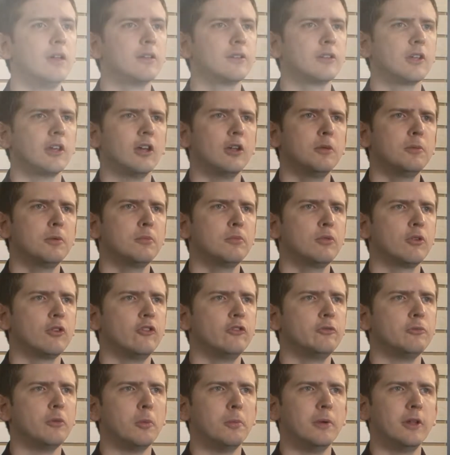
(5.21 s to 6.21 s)
To help
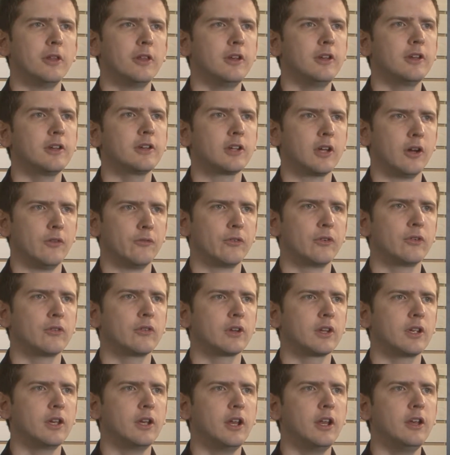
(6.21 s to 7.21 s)
improve mobility and comfort,
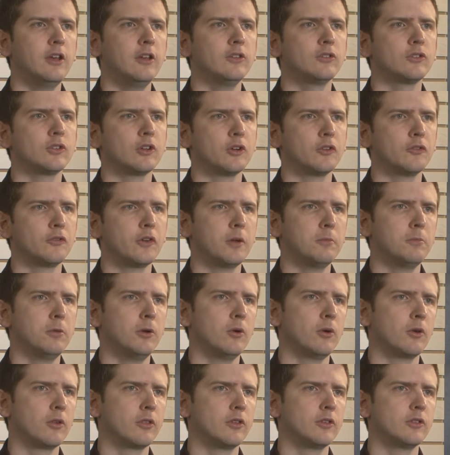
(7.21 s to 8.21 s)
Canadian Certified
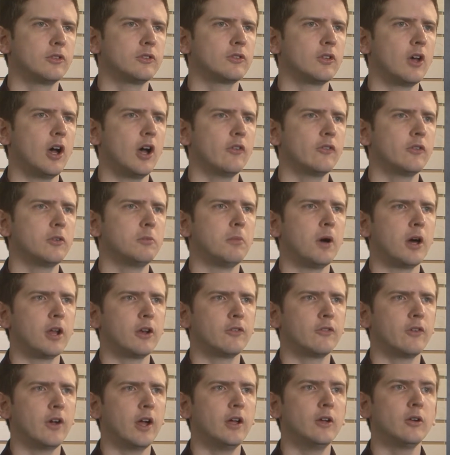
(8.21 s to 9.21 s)
Pedorthists often
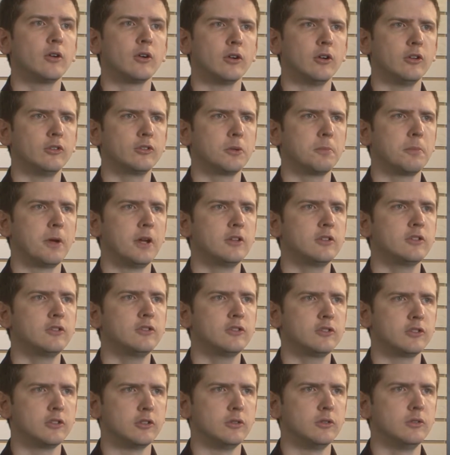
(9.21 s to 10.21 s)
modify or alter
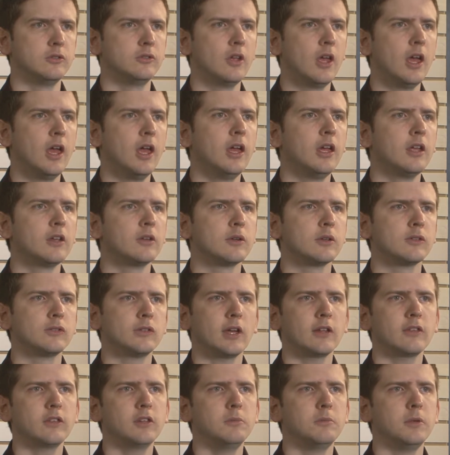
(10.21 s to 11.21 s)
patients' shoes to
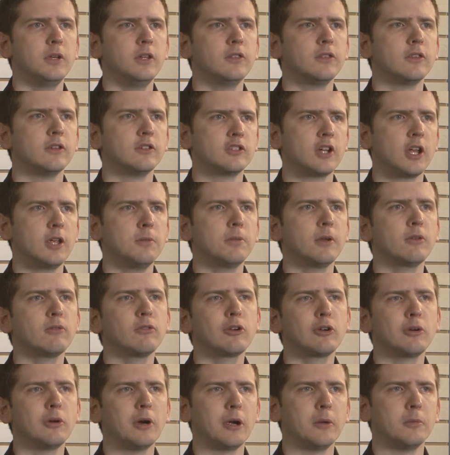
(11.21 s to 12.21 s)
exactly meet the shape
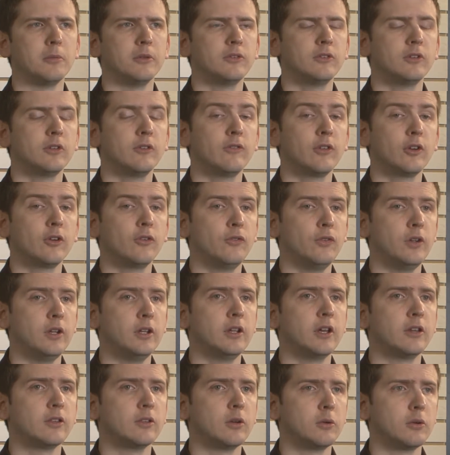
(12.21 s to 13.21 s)
and requirements of their
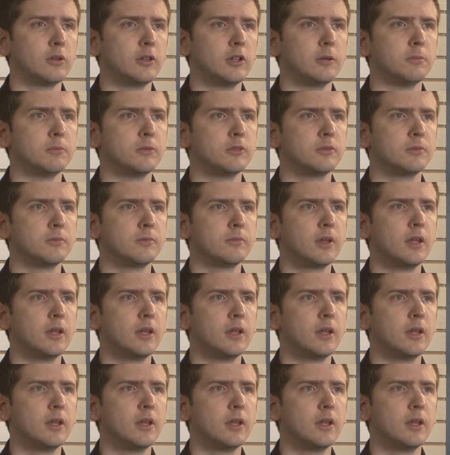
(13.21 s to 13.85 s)
feet and lower limbs.